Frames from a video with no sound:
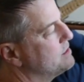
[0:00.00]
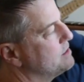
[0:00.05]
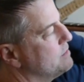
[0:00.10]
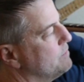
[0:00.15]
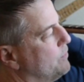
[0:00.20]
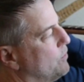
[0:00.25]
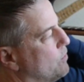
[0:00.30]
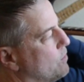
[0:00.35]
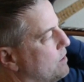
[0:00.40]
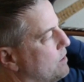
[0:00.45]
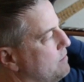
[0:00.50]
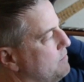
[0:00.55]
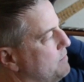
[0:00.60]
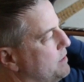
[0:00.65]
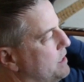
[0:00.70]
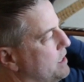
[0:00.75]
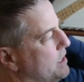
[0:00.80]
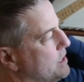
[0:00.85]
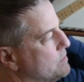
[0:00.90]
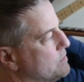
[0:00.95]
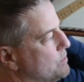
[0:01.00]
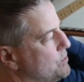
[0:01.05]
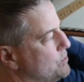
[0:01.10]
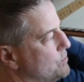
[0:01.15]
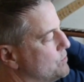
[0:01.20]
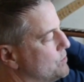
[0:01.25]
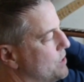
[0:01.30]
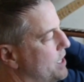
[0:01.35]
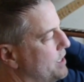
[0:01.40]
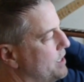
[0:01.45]
important because what you're
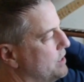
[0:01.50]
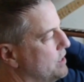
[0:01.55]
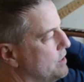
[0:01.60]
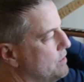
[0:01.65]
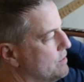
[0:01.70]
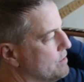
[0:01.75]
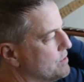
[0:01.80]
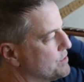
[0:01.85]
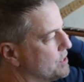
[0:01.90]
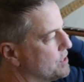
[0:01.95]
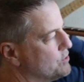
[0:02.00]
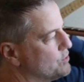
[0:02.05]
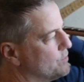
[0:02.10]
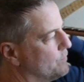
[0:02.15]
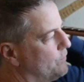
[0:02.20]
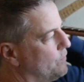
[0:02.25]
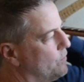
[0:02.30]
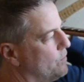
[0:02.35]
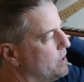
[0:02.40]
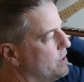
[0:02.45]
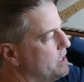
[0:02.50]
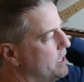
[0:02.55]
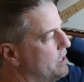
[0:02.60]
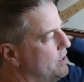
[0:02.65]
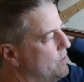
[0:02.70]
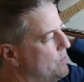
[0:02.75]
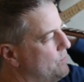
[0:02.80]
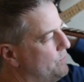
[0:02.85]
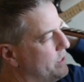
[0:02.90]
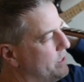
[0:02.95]
trying to do there is get your Floyd to
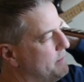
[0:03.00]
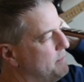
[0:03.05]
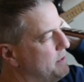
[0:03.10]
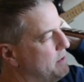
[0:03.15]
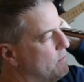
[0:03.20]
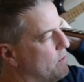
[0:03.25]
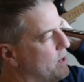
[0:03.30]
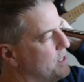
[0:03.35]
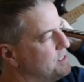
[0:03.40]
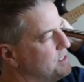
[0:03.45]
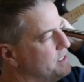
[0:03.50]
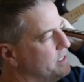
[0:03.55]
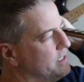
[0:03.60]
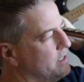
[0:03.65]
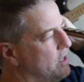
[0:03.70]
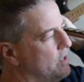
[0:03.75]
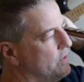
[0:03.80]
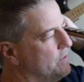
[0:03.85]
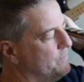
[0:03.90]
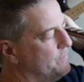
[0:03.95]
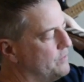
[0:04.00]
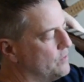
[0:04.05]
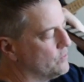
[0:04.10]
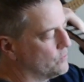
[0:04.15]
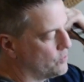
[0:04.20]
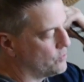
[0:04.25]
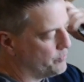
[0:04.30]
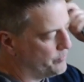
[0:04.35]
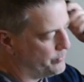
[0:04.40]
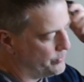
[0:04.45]
only be resting on the
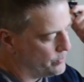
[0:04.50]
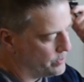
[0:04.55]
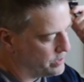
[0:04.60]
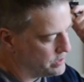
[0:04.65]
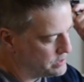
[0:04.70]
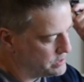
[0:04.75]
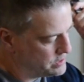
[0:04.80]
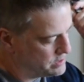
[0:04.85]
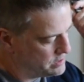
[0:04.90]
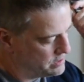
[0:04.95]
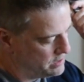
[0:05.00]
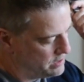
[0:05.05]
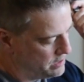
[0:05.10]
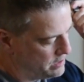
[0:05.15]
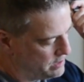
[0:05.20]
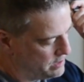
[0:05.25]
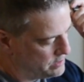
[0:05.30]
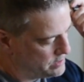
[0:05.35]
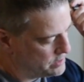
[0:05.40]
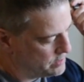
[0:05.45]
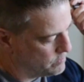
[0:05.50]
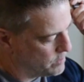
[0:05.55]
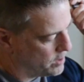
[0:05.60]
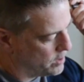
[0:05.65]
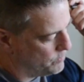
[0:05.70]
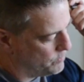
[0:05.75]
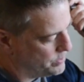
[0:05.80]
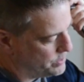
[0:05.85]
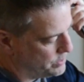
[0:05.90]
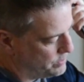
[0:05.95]
fulcrum points to
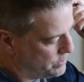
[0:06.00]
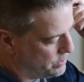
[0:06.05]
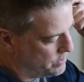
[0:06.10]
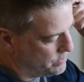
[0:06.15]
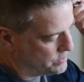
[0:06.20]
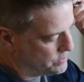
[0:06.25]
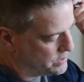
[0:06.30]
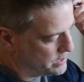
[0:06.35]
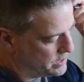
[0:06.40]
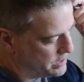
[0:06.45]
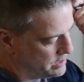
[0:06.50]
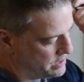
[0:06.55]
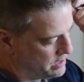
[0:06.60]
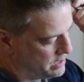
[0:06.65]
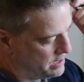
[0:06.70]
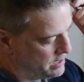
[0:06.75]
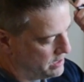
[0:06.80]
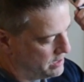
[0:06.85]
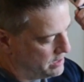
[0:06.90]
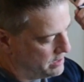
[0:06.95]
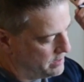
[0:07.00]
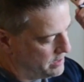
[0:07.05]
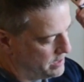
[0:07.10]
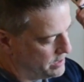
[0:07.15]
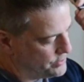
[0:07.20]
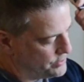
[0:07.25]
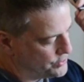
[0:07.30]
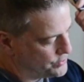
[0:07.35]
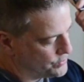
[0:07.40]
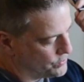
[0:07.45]
where when you use it,
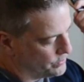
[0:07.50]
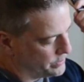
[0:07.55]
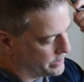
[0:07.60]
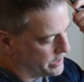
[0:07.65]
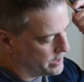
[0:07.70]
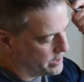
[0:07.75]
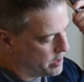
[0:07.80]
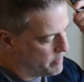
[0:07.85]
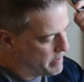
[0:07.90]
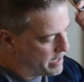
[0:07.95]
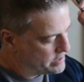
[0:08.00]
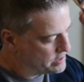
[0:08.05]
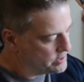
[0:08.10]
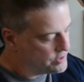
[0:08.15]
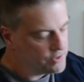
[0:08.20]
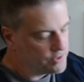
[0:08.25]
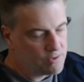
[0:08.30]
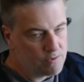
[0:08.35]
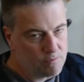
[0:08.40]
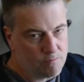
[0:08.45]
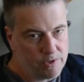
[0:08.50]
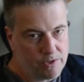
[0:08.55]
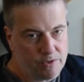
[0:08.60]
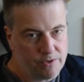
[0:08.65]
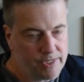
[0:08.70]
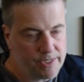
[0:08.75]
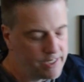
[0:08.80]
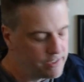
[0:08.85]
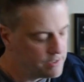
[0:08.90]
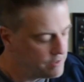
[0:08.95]
it's truly going to go back to tune when you're
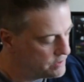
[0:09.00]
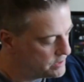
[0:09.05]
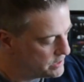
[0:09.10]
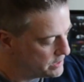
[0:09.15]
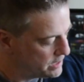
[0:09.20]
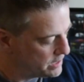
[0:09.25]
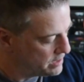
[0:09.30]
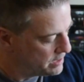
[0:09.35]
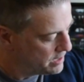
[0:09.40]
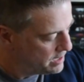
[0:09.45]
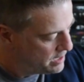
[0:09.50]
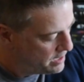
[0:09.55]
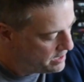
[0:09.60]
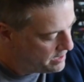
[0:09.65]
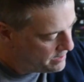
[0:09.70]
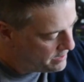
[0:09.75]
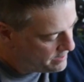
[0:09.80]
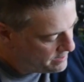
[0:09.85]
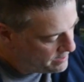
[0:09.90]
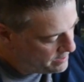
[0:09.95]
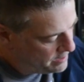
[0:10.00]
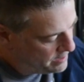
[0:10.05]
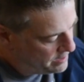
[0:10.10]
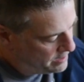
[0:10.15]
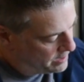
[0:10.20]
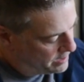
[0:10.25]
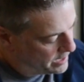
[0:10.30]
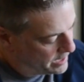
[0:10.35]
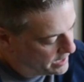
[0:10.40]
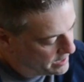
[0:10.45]
done using it.
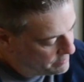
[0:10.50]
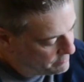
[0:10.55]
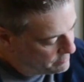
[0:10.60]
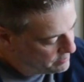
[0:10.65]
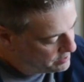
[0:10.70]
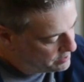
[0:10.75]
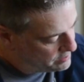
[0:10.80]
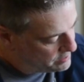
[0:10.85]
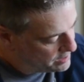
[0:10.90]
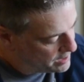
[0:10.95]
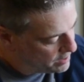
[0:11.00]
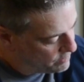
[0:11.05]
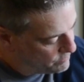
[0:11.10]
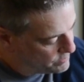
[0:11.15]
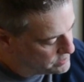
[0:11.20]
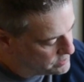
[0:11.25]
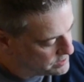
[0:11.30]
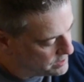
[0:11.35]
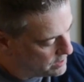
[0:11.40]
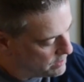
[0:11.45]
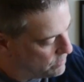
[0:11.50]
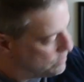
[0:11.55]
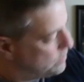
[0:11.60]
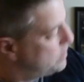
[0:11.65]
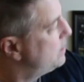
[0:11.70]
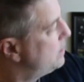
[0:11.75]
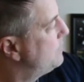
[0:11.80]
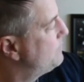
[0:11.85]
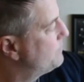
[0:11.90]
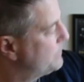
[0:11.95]
And so,
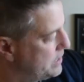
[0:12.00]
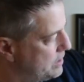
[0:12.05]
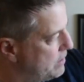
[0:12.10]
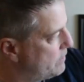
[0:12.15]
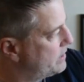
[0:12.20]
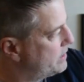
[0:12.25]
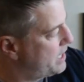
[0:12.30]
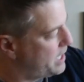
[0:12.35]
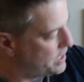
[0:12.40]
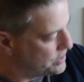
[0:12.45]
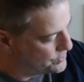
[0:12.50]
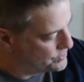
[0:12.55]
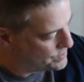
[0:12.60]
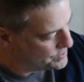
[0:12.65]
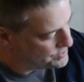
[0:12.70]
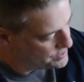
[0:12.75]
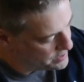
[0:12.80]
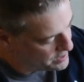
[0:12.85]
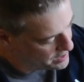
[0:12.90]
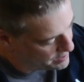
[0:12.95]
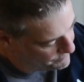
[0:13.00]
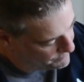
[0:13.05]
I can't stress enough